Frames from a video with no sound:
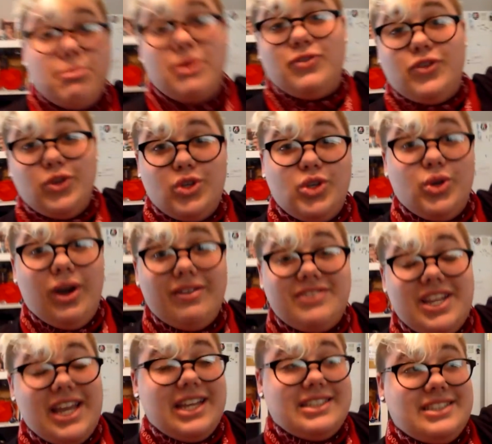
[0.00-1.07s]
But if you do have
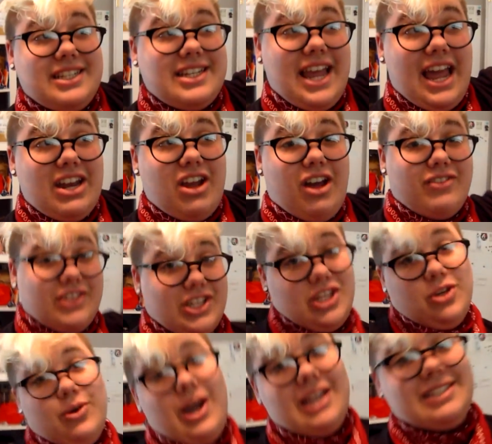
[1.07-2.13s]
tickets to TATINOF in the
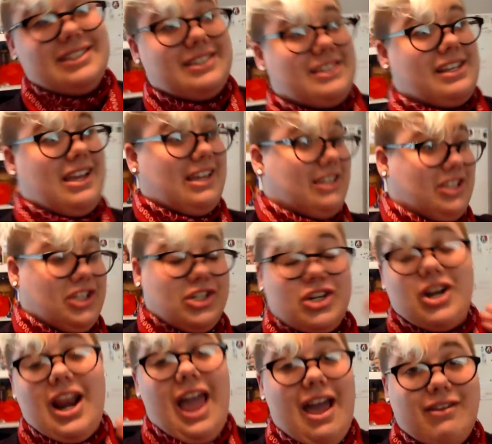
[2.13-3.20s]
US, it, you're
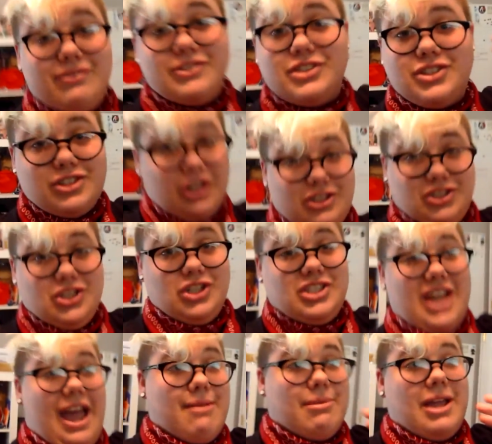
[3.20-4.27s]
gonna have such a good
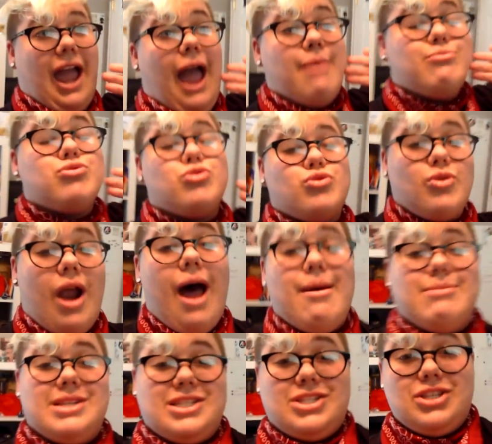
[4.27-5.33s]
time. Like, I
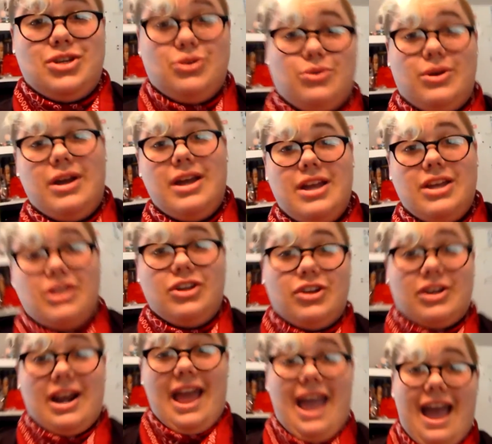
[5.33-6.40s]
promise you, you're
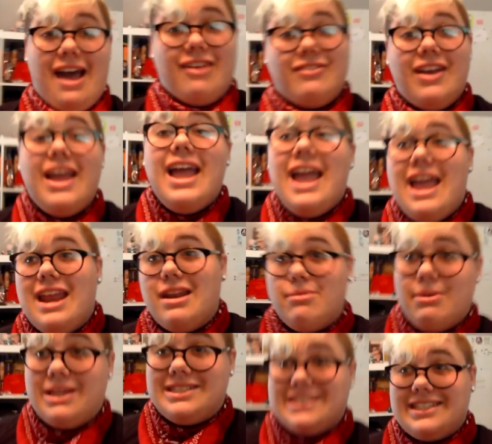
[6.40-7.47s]
gonna have an
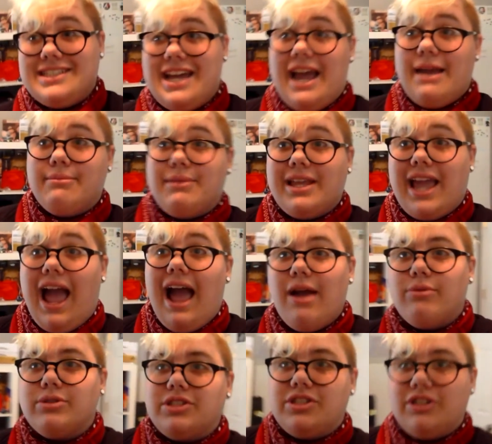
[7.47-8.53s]
amazing time. Like, I
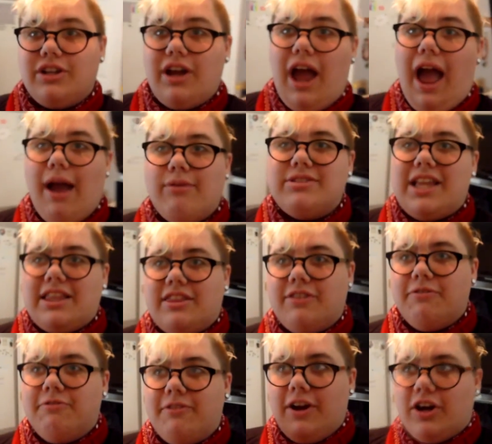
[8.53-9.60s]
was there, I was at
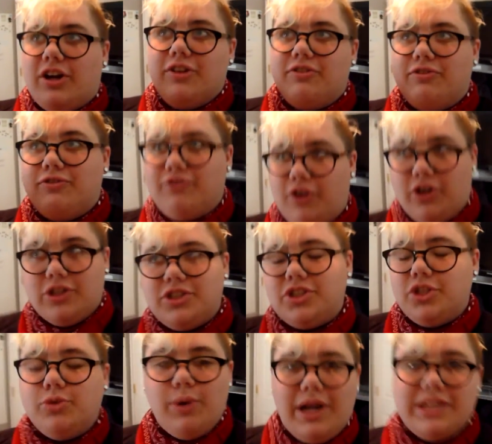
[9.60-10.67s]
the very first
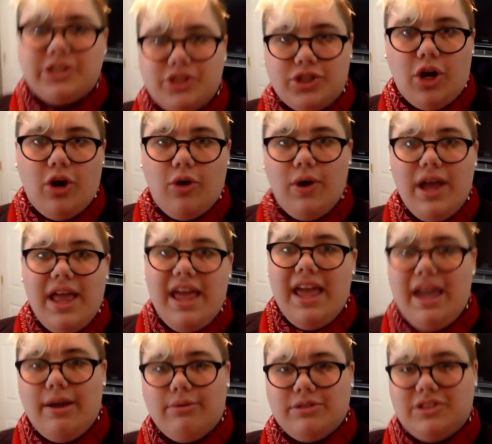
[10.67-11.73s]
US show.
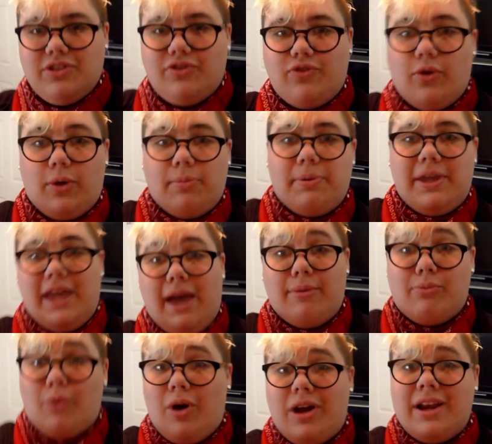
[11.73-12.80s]
It was the 4
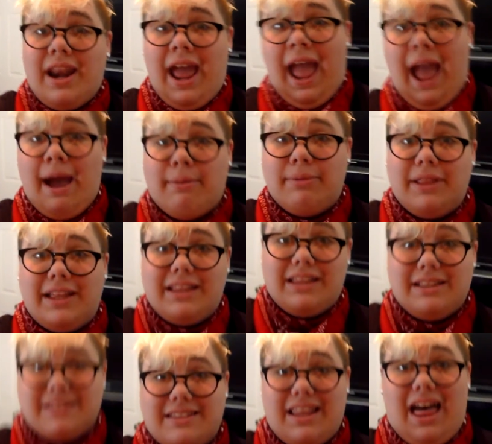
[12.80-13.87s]
p.m. one at
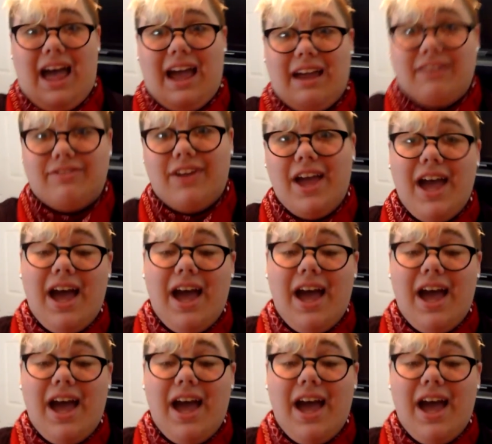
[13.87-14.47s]
Playlist Live